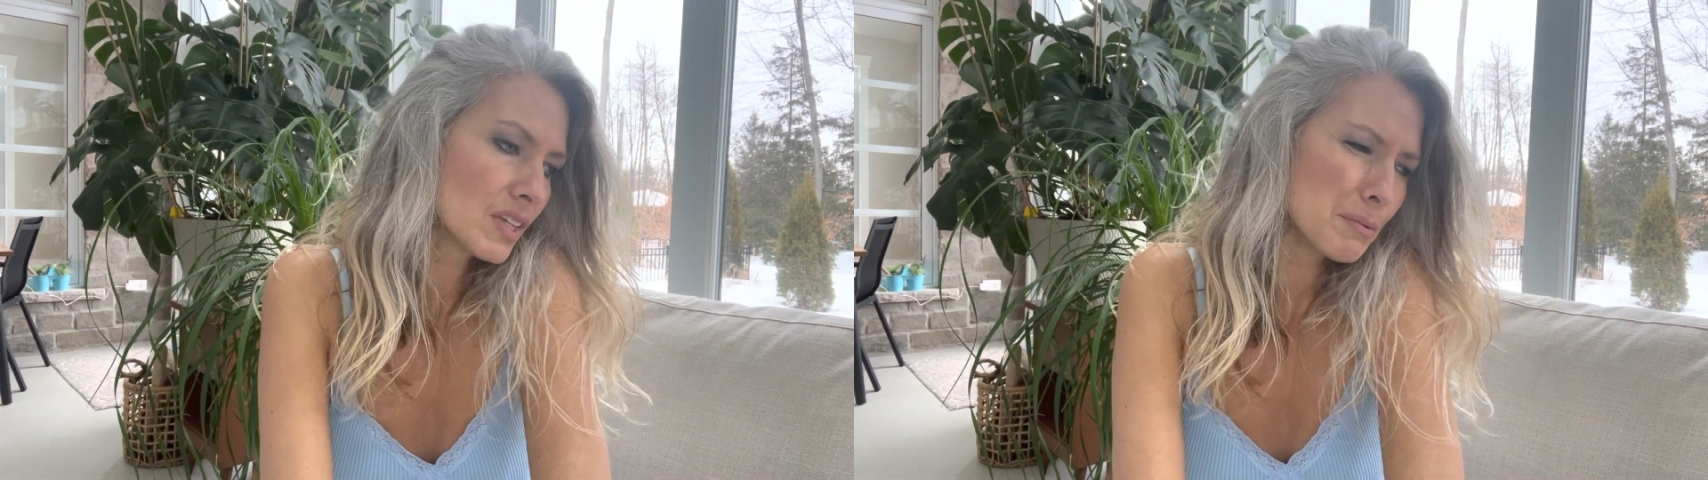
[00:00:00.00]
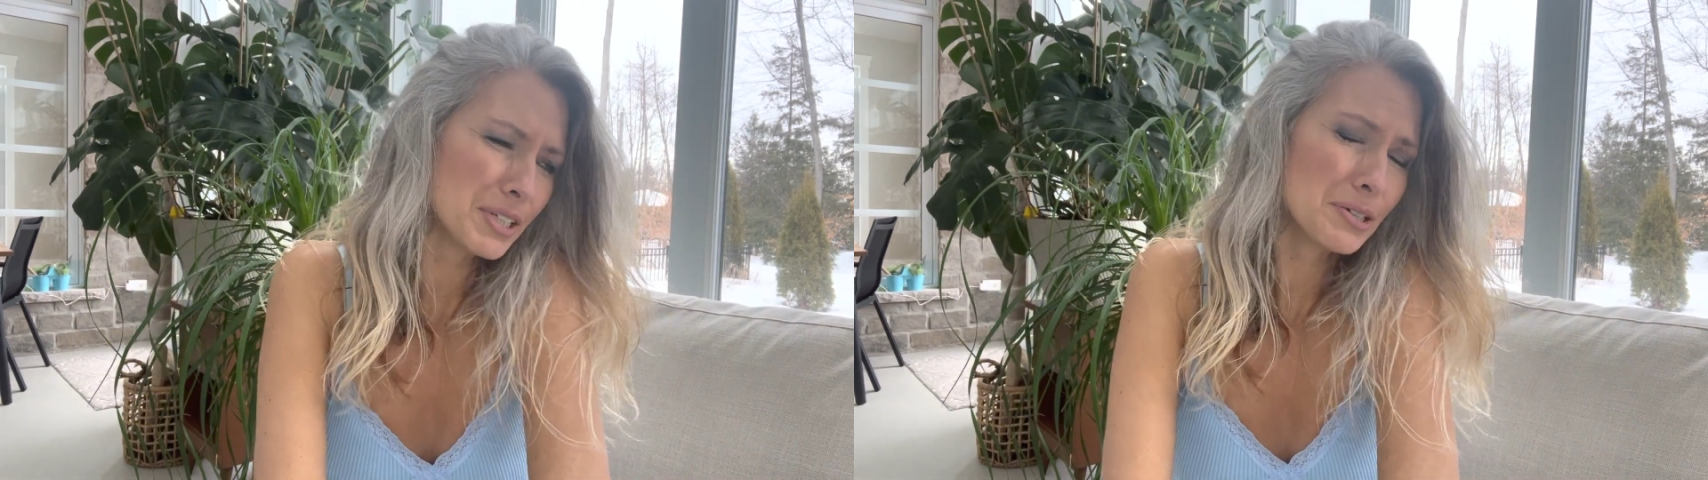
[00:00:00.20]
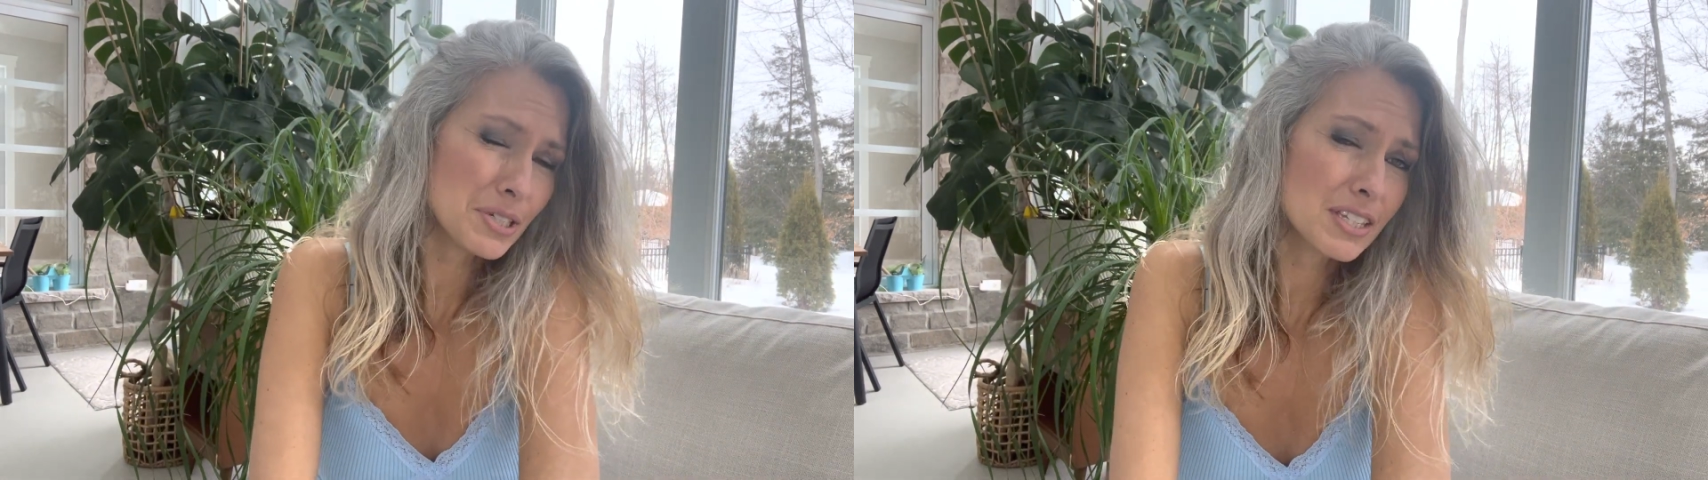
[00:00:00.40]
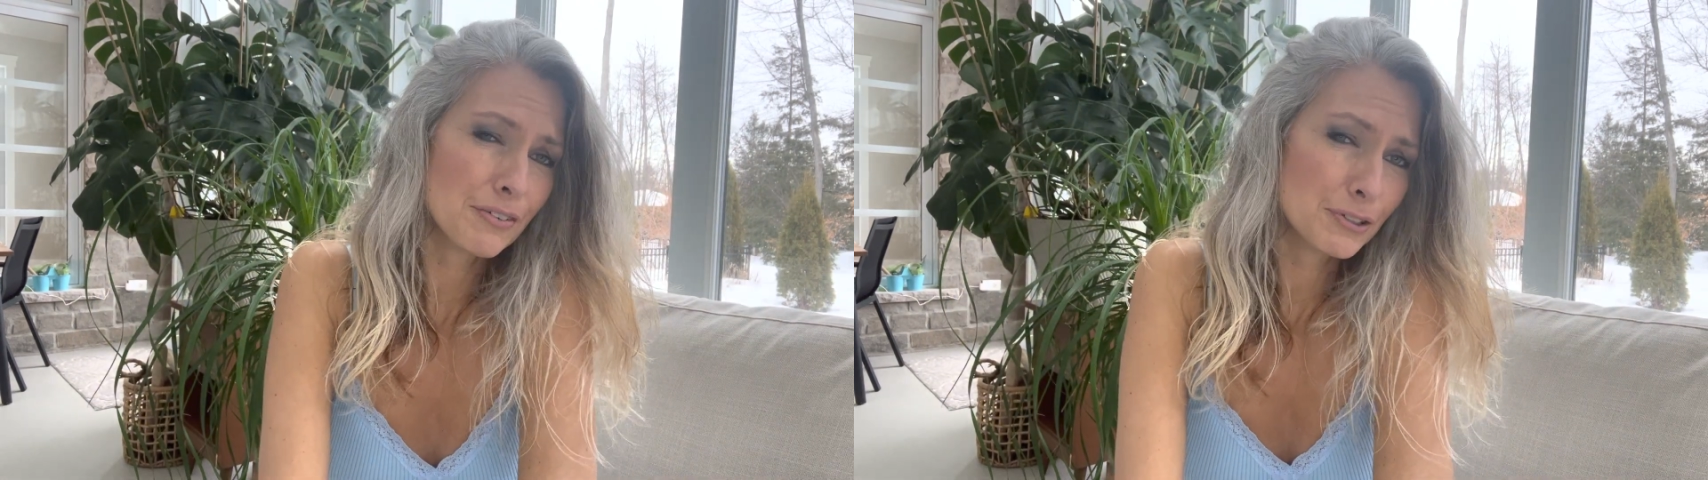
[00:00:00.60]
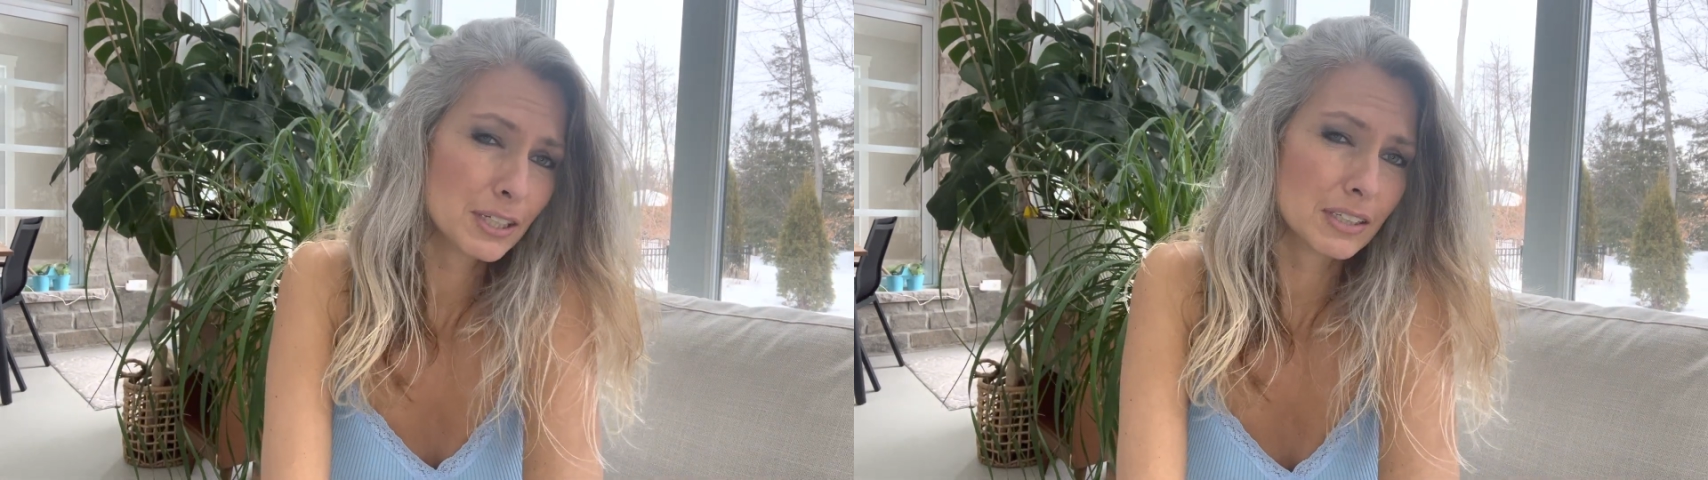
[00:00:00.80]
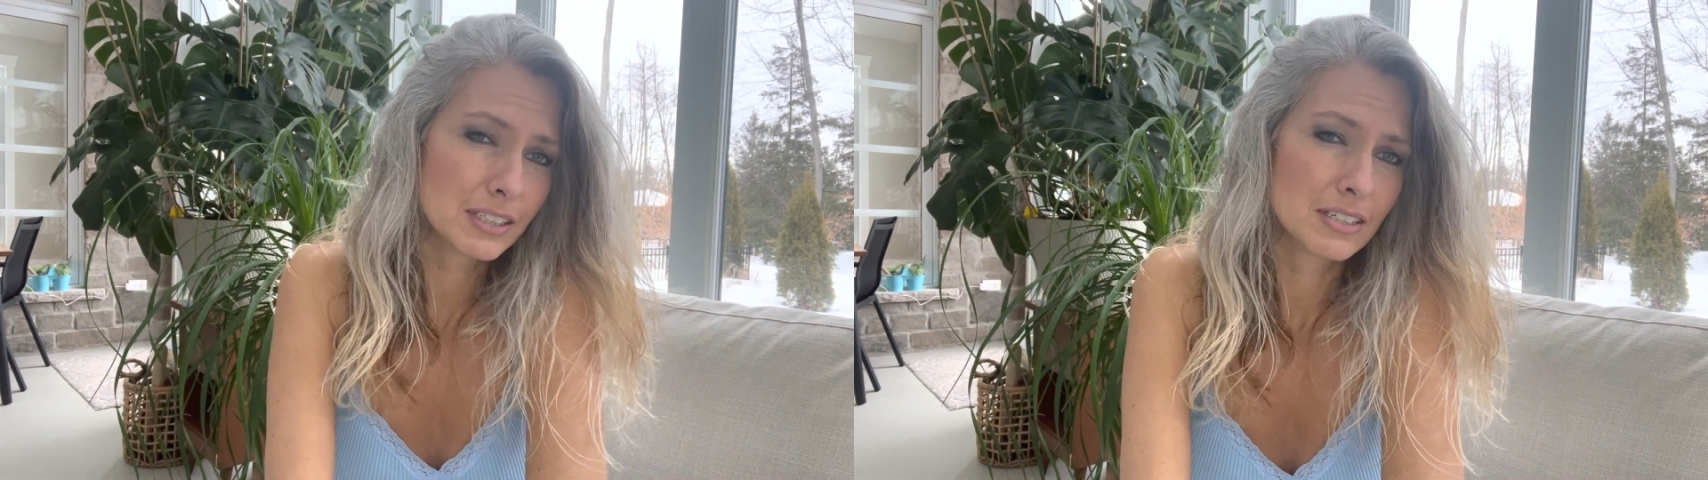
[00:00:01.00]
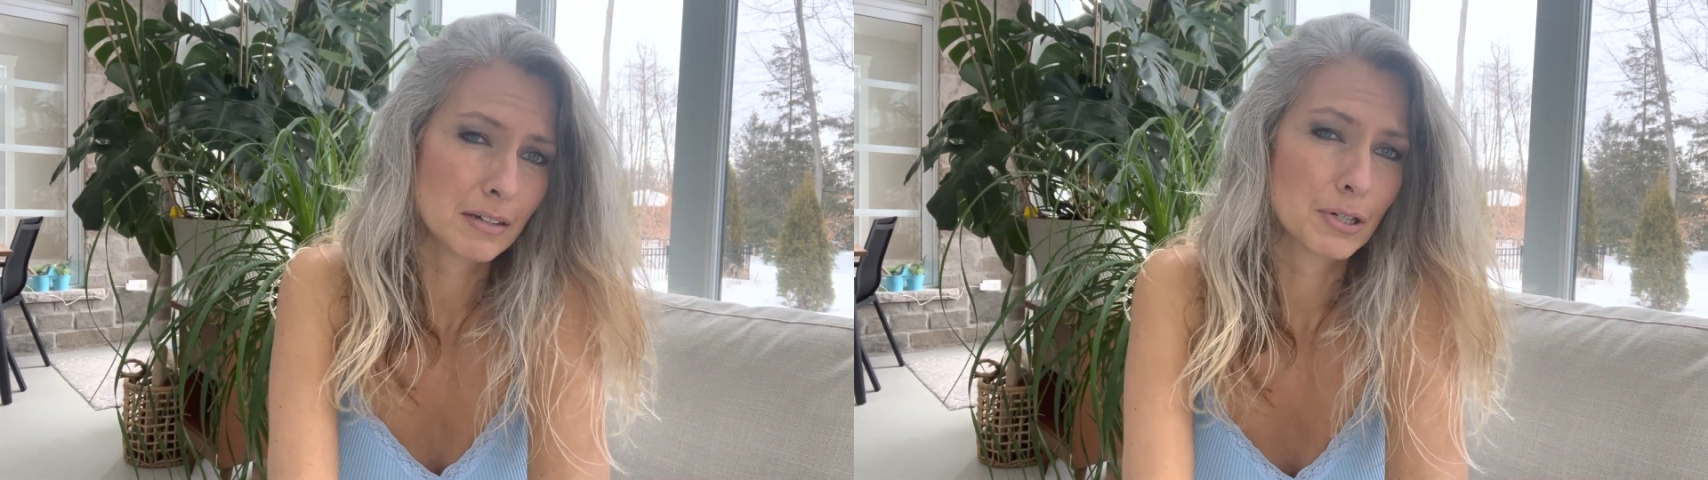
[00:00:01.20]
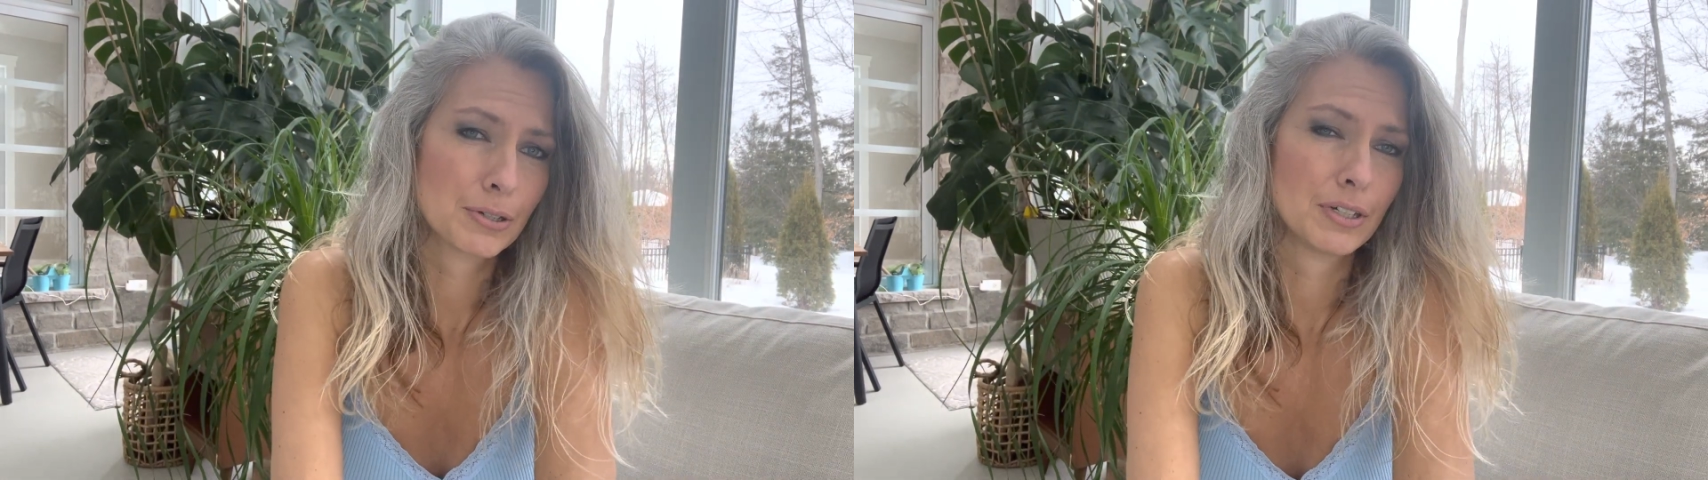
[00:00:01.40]
but there was definitely
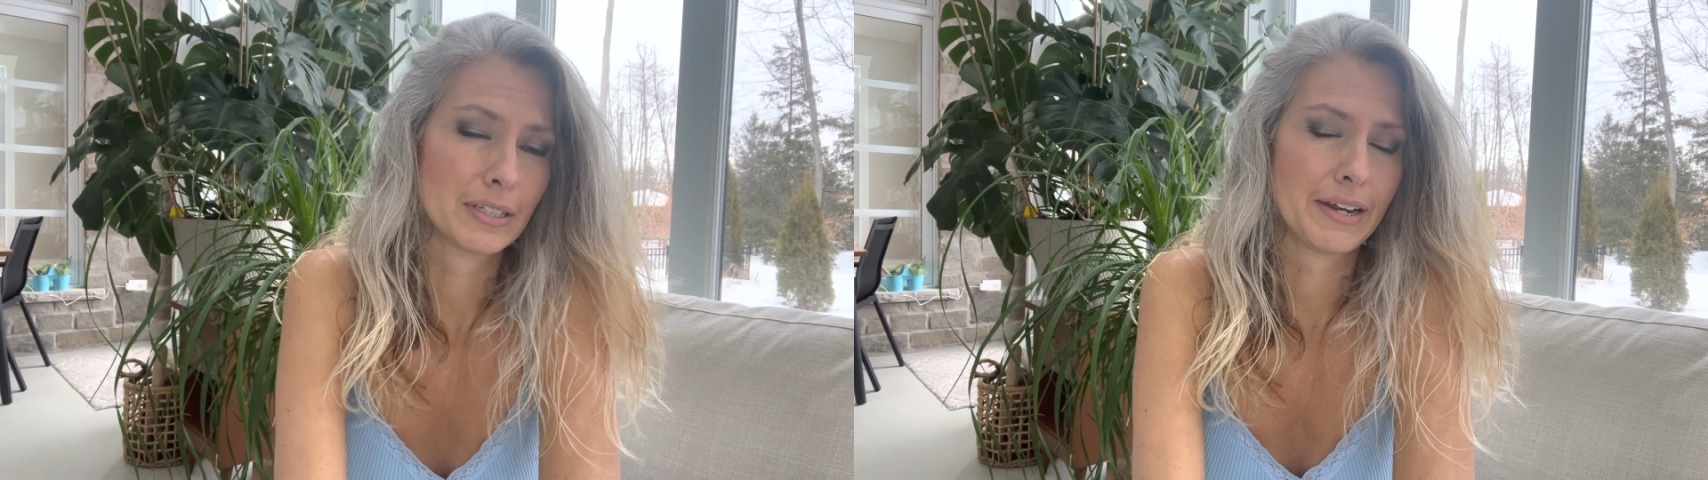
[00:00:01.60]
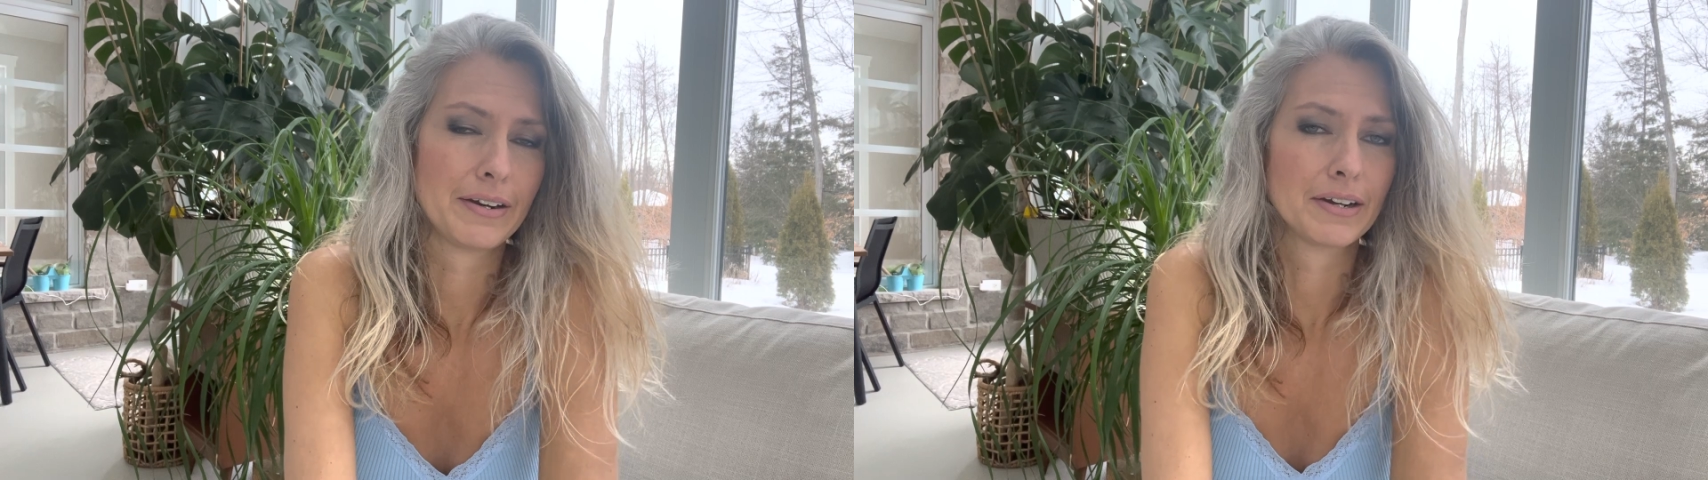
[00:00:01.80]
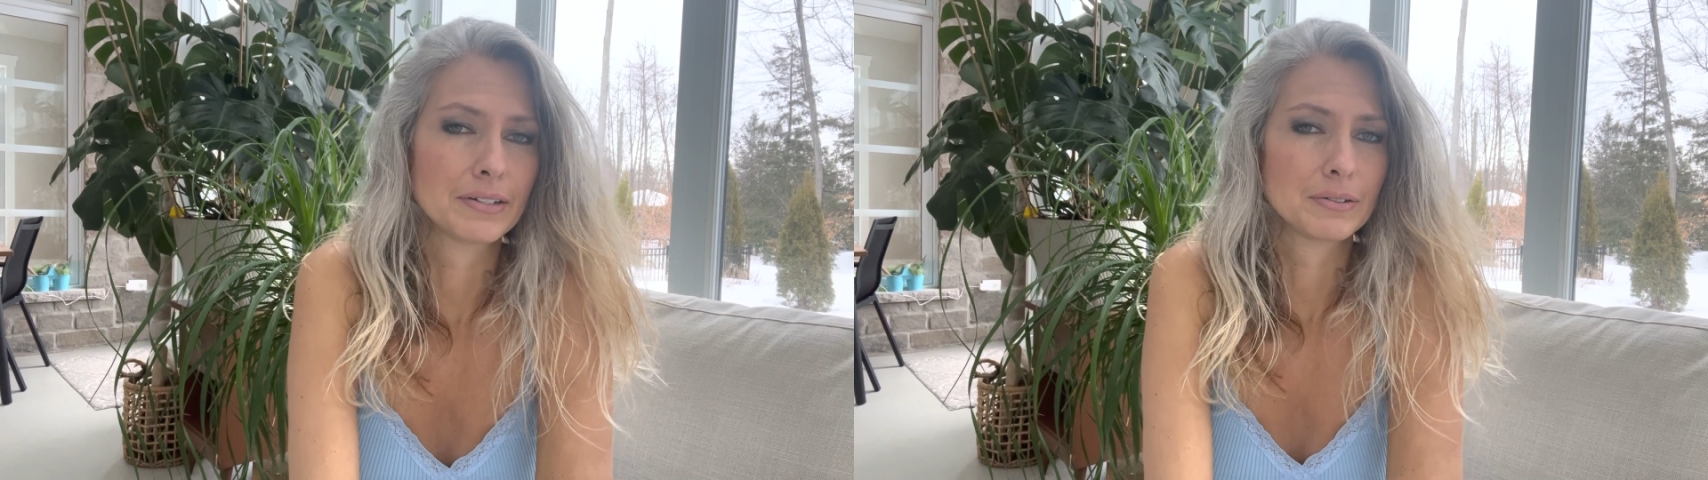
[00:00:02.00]
some curl there.